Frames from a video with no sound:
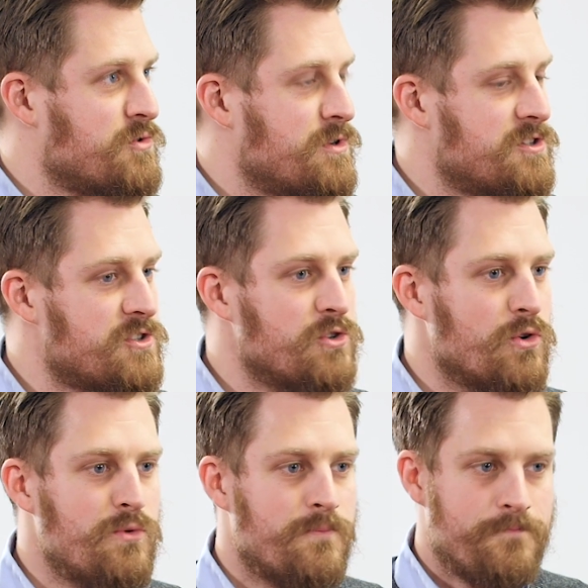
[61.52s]
to
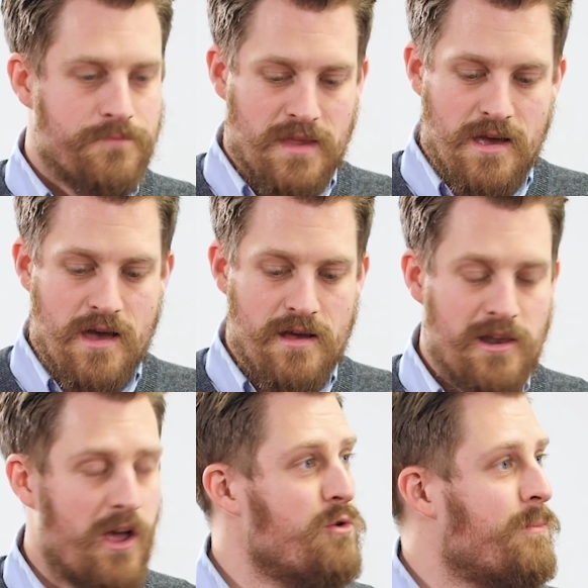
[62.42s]
install, uh,
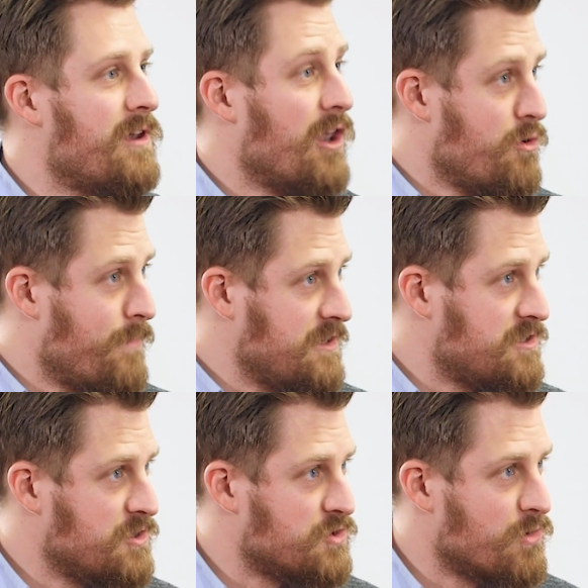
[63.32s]
low, low
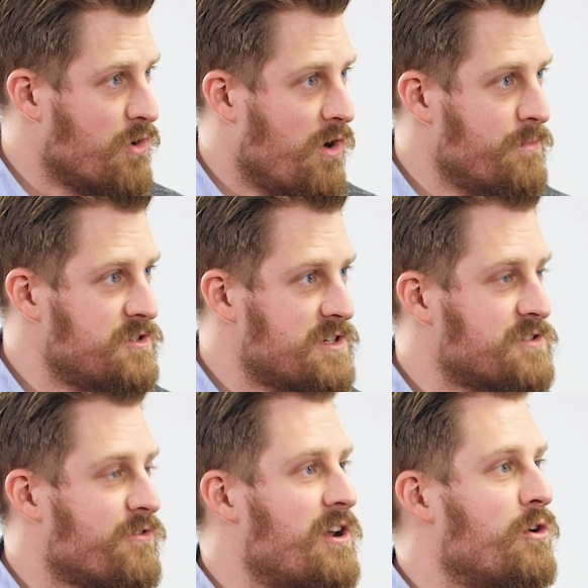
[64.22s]
maintenance requirements,
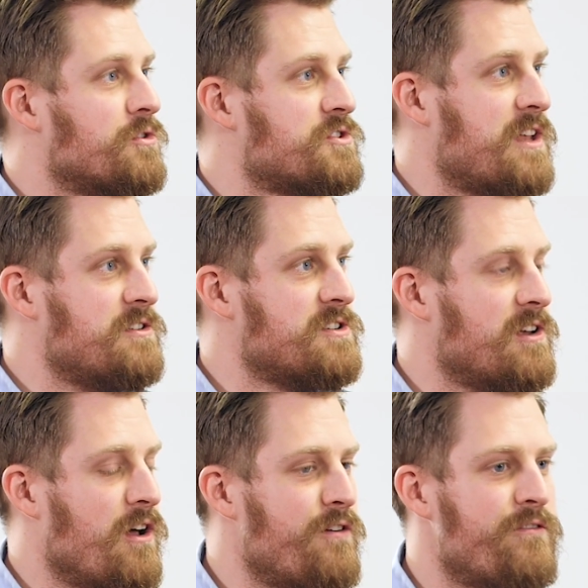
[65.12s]
has very long sensor
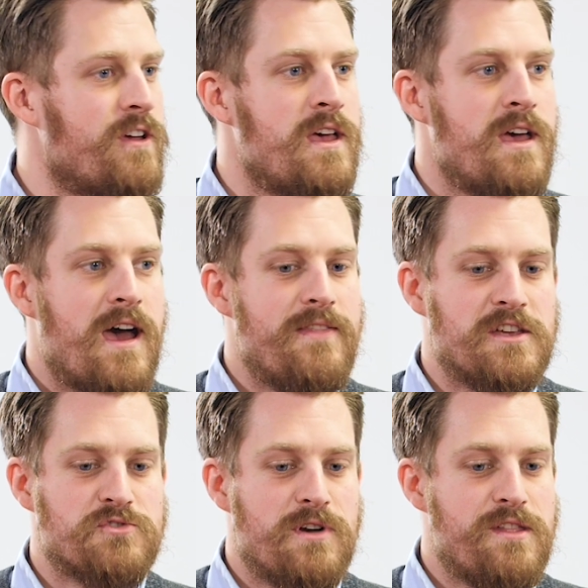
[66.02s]
life, and
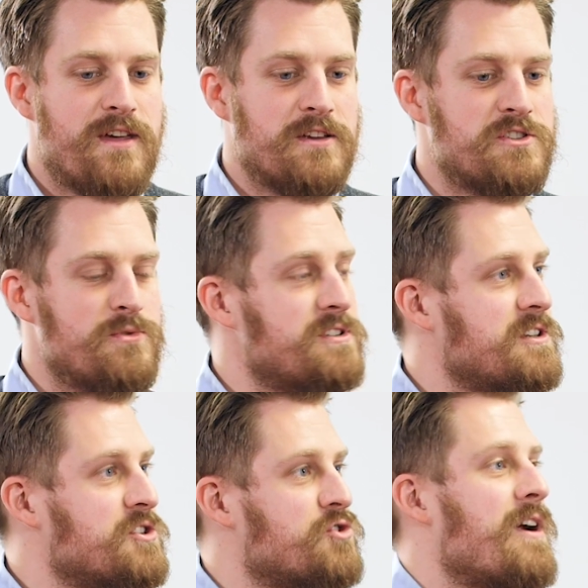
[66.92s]
that's really thanks to its
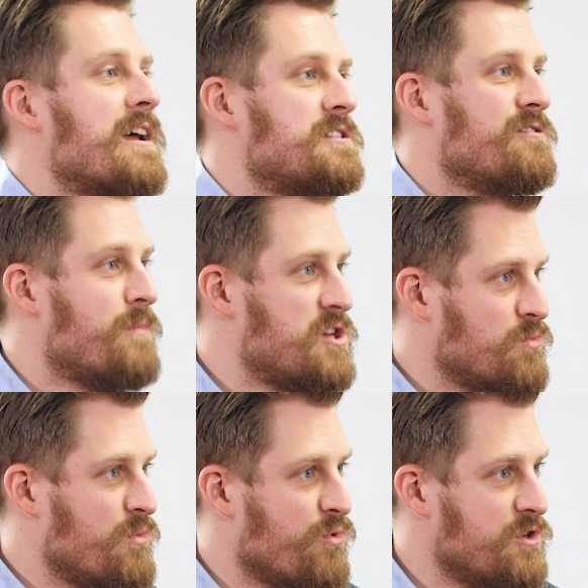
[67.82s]
extractive
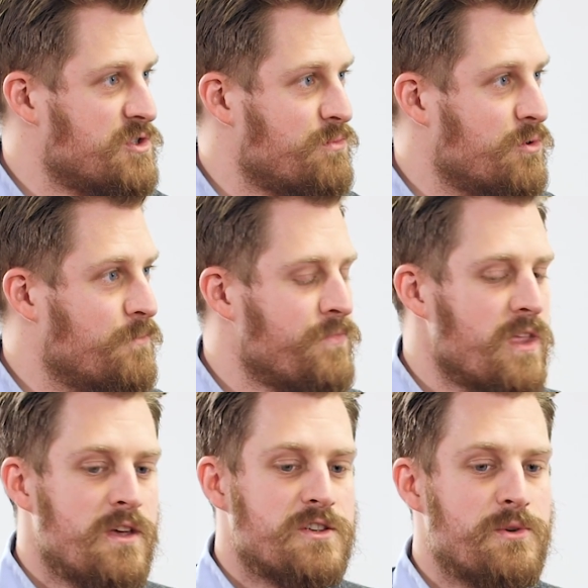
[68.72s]
measurement principle.
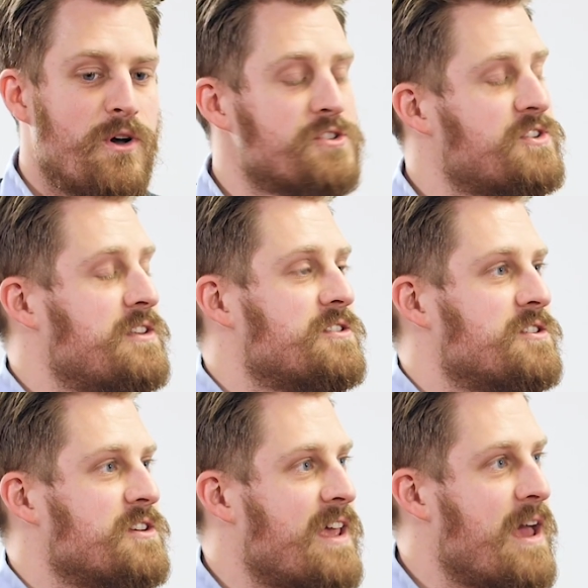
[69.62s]
So our
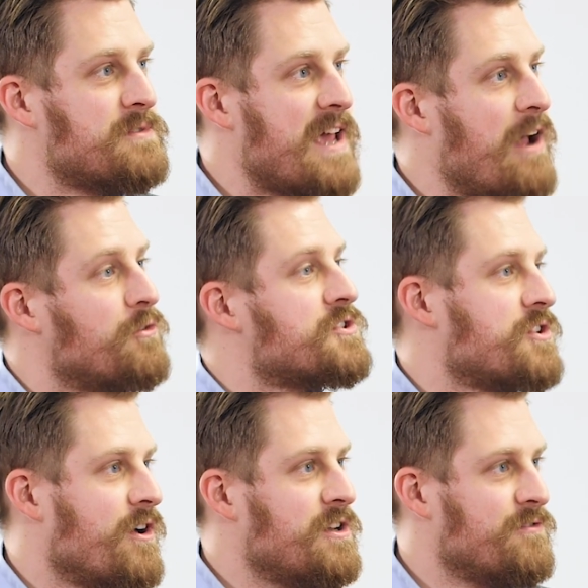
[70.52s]
sensors are kept
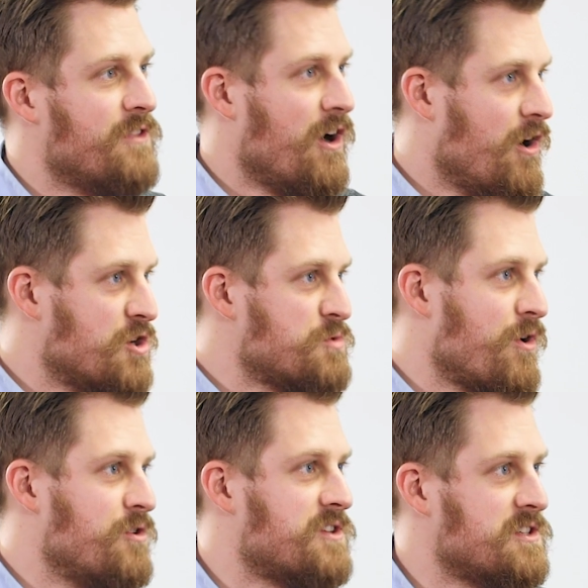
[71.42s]
outside of the harsh
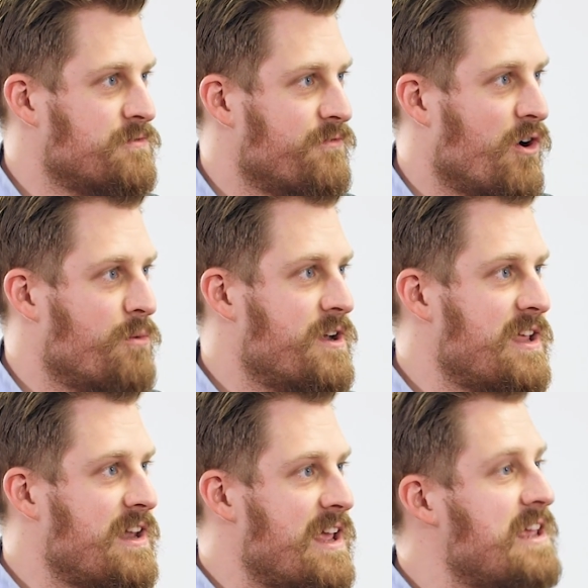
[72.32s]
process environment
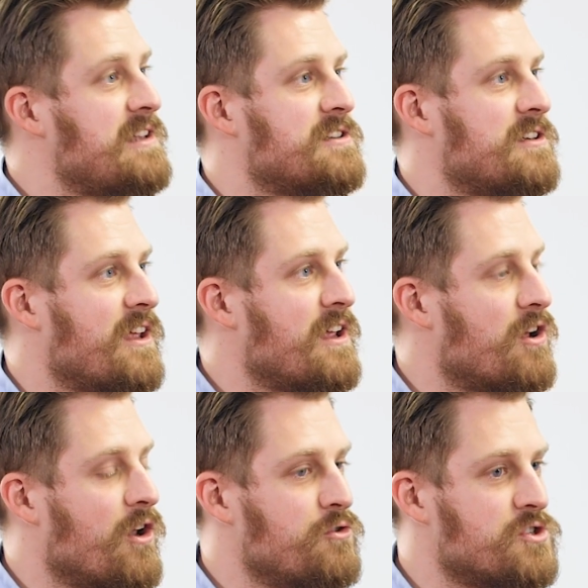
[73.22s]
in a heated
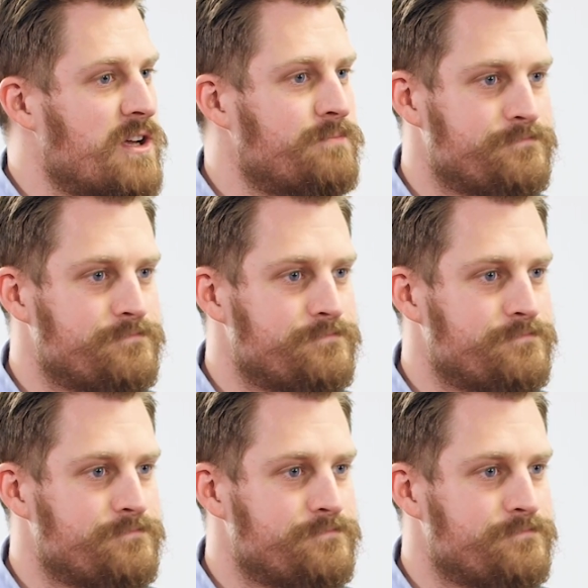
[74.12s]
enclosure.